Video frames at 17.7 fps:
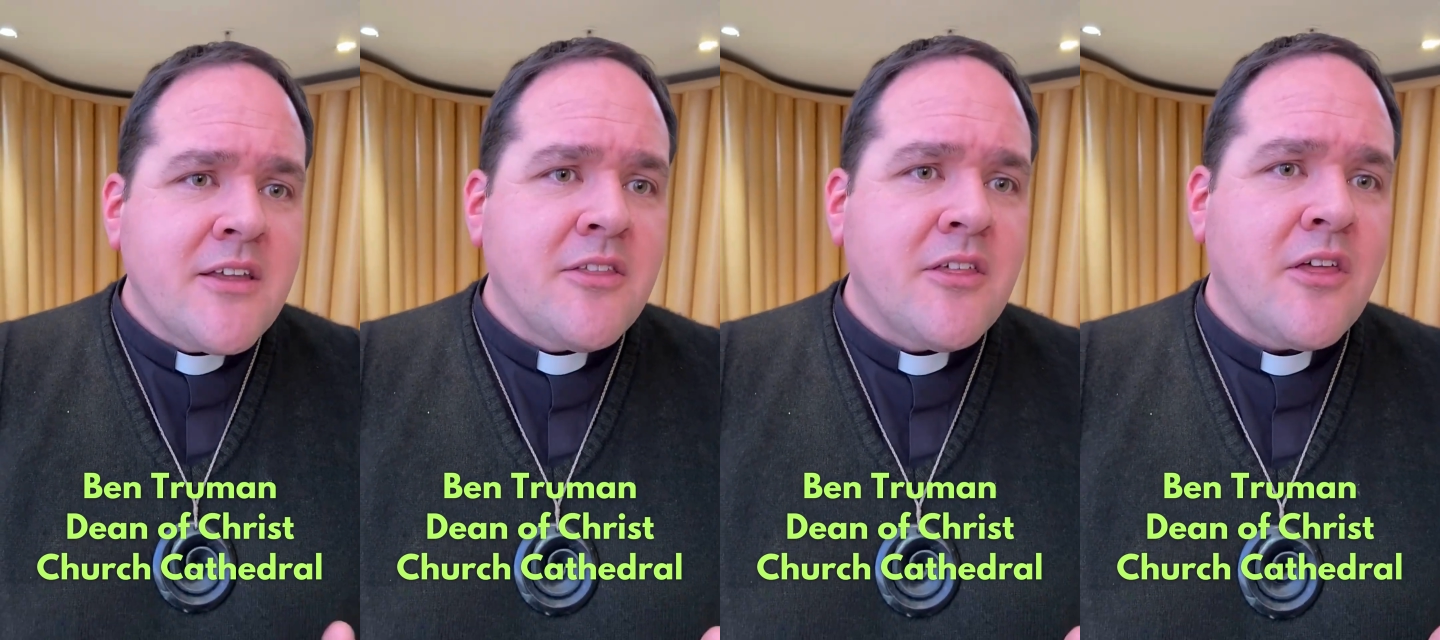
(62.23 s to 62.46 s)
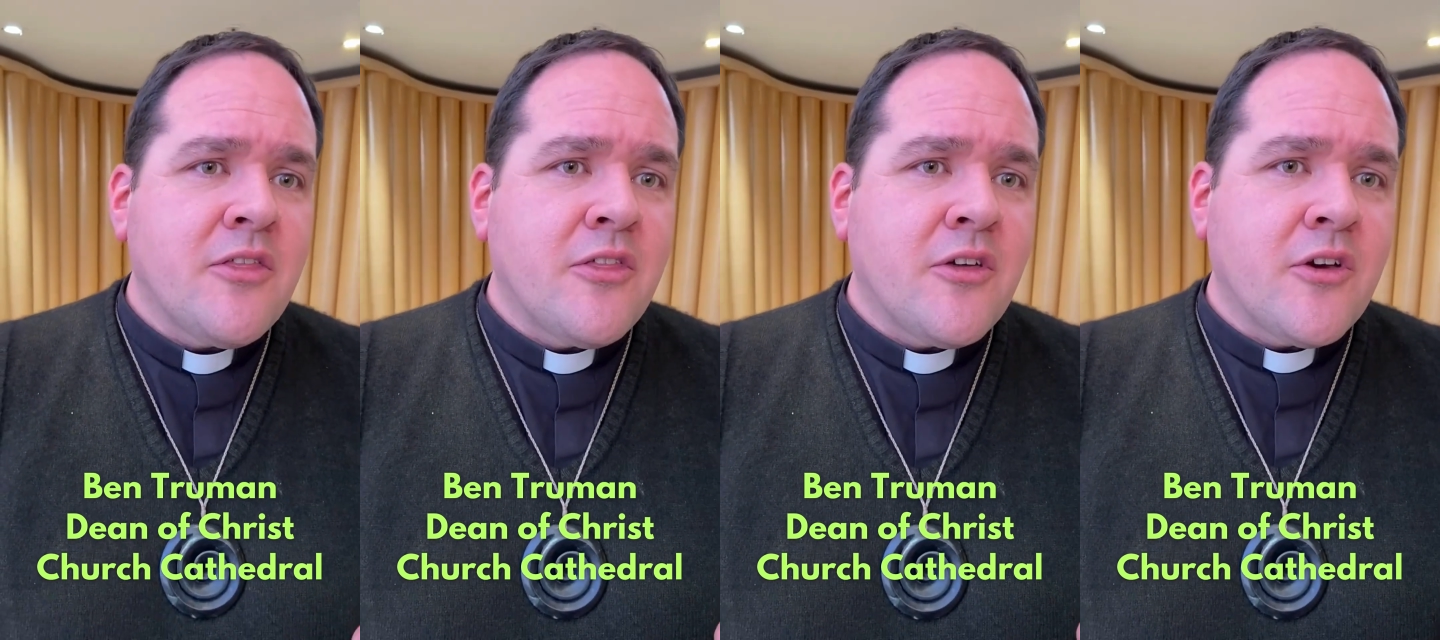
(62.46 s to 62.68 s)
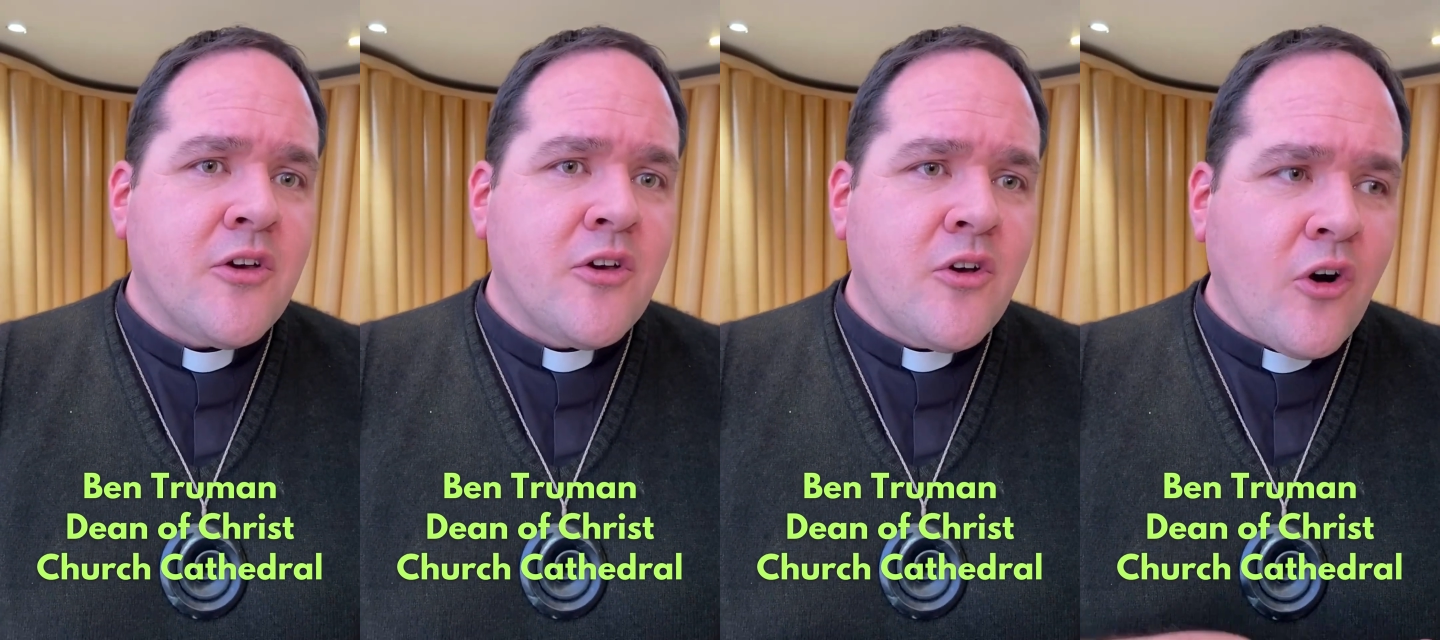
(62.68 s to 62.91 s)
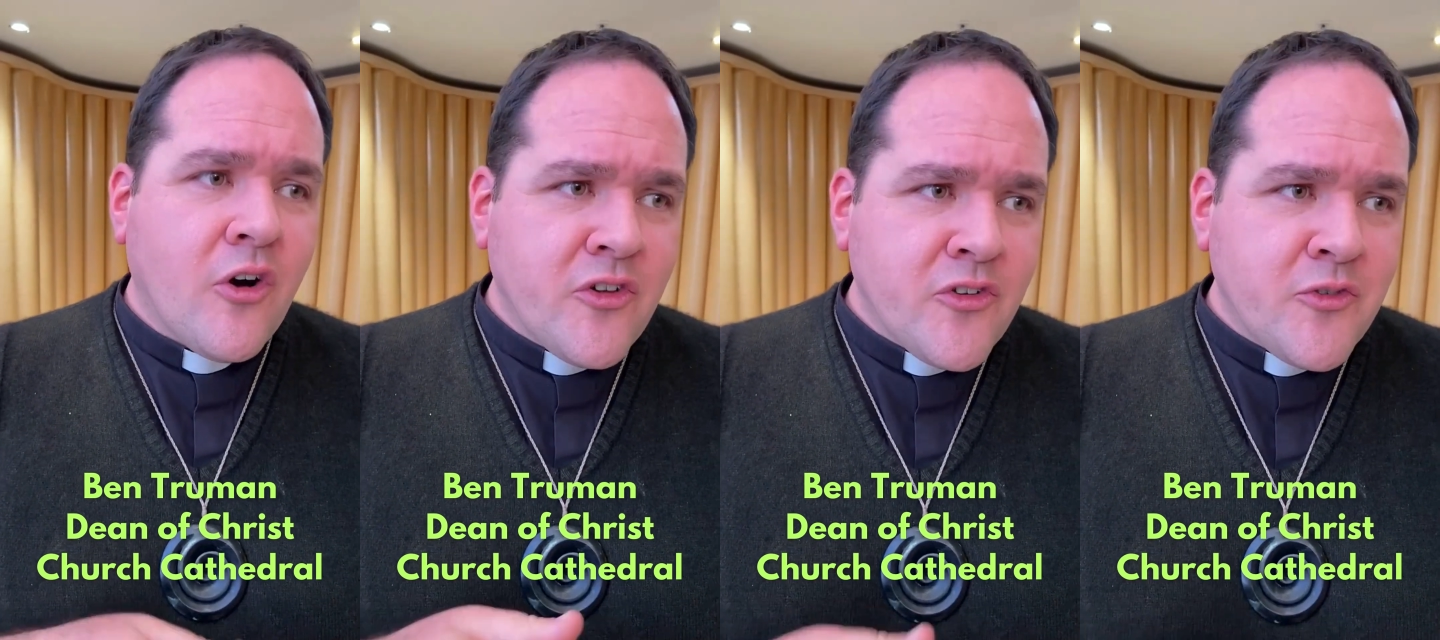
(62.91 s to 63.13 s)
that the
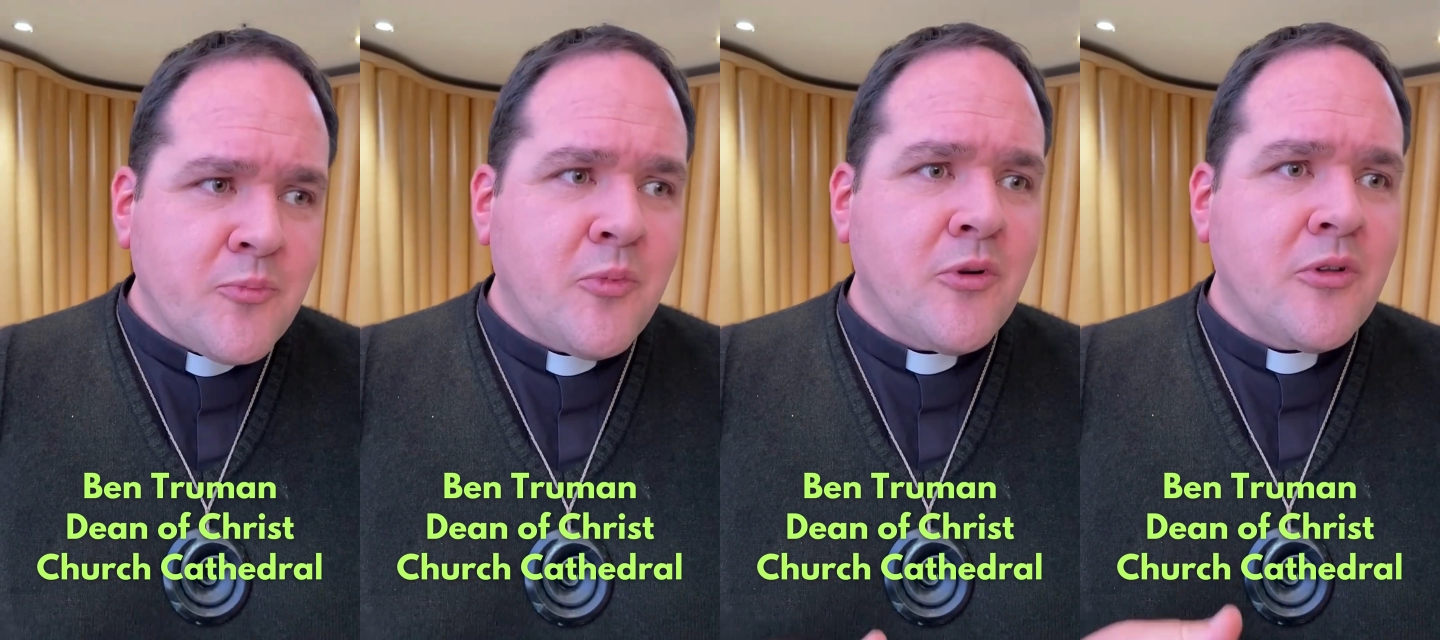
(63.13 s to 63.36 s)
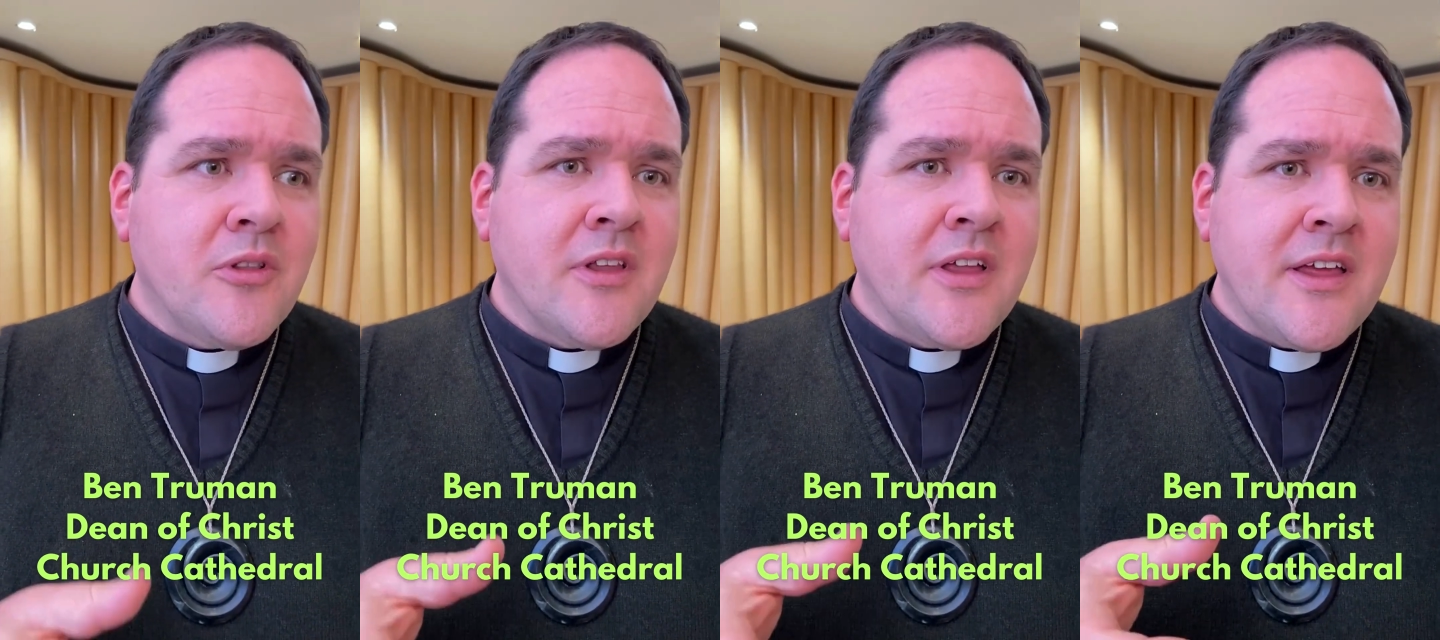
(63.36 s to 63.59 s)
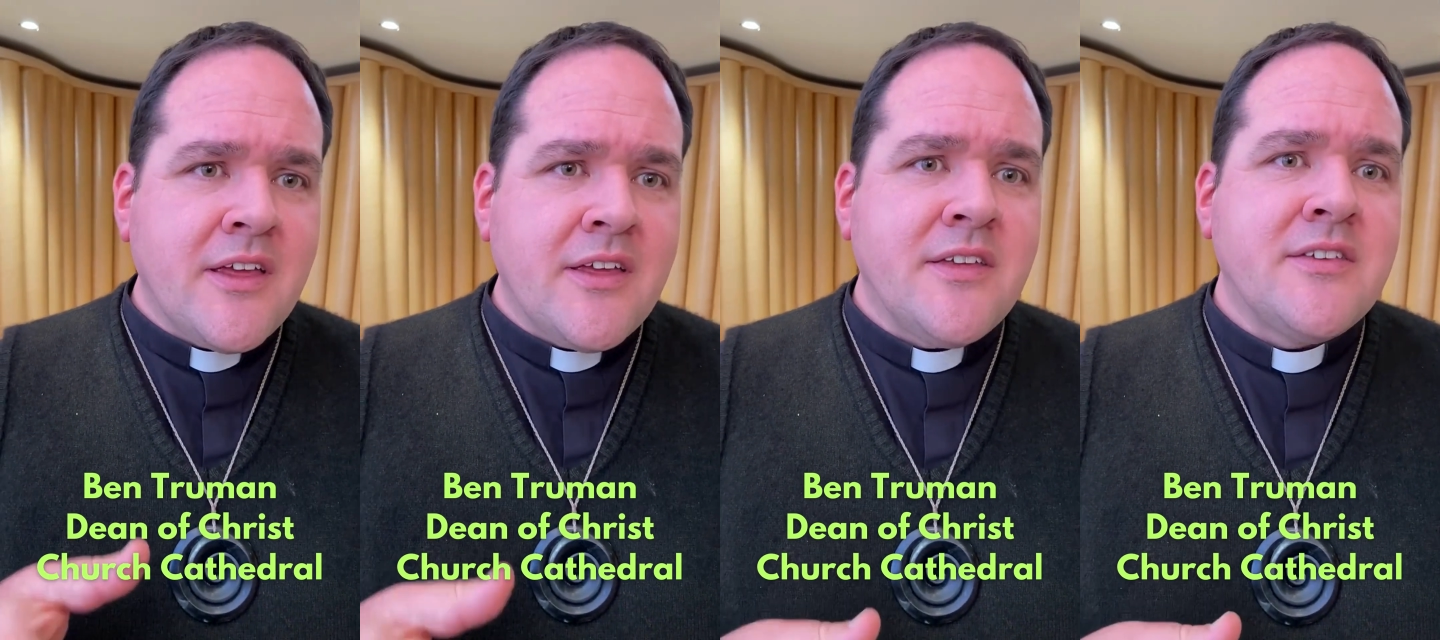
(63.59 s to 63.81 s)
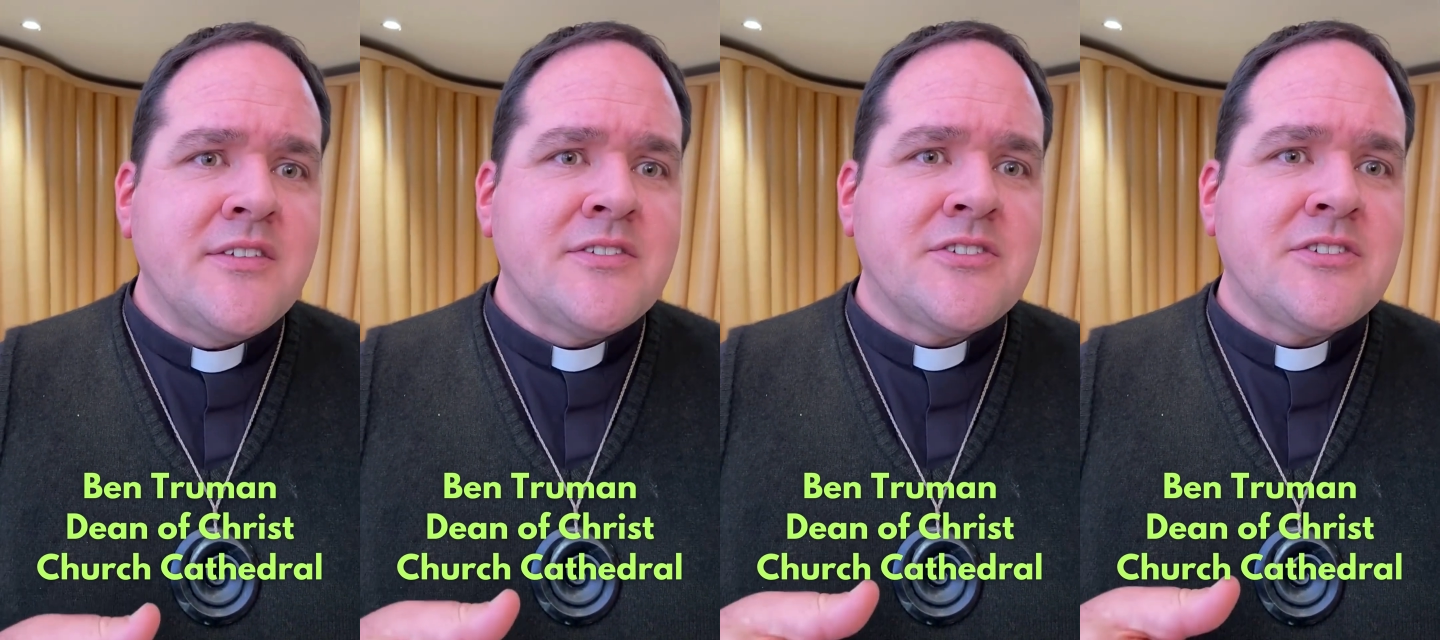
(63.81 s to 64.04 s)
gospel
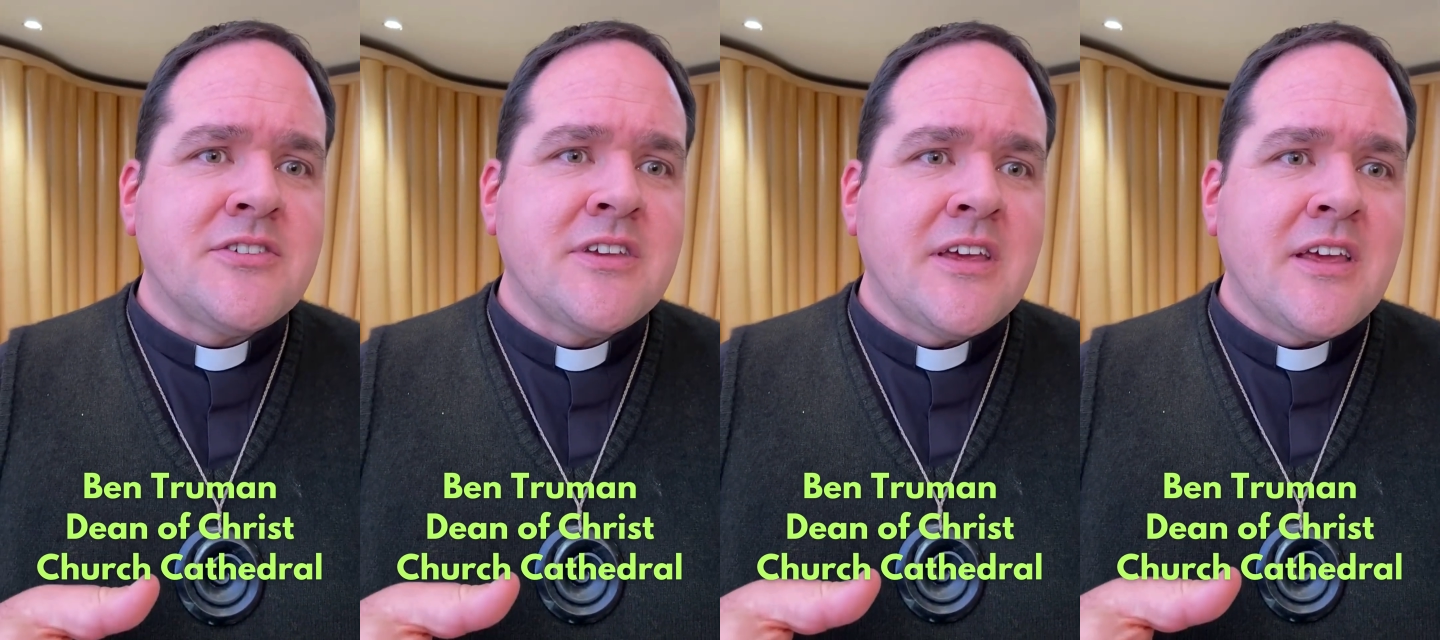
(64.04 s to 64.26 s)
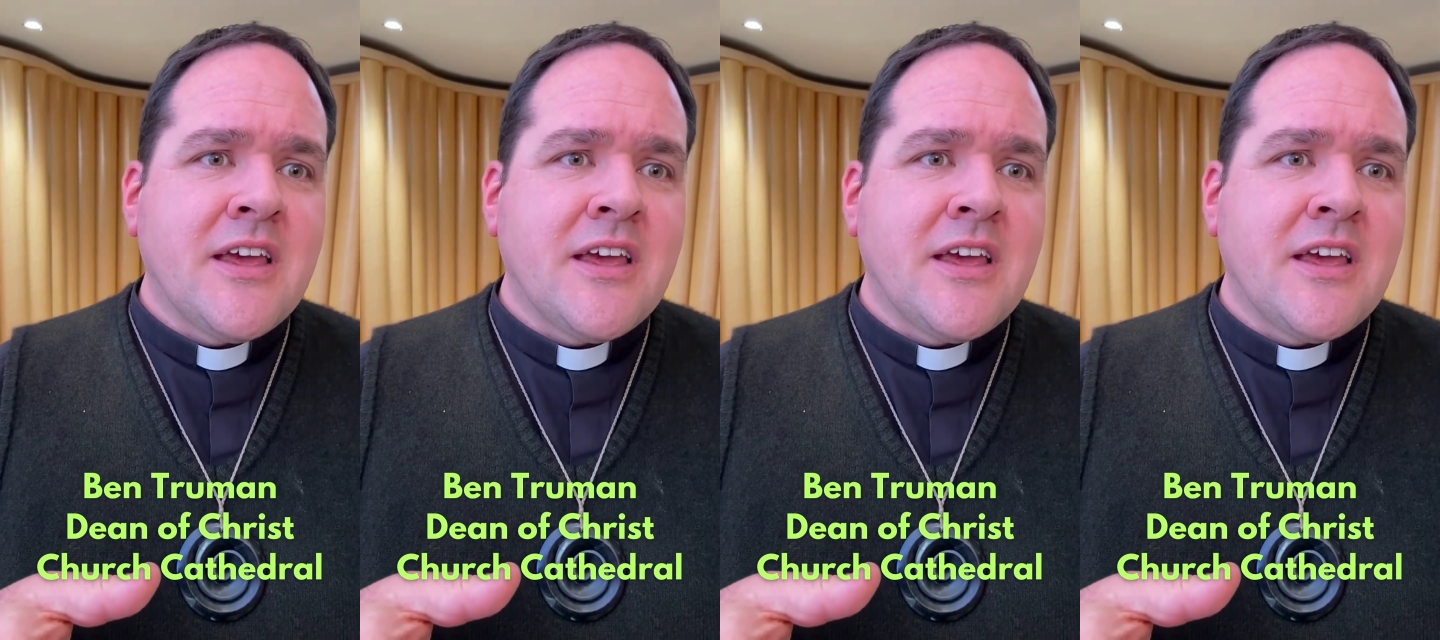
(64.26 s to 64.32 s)
is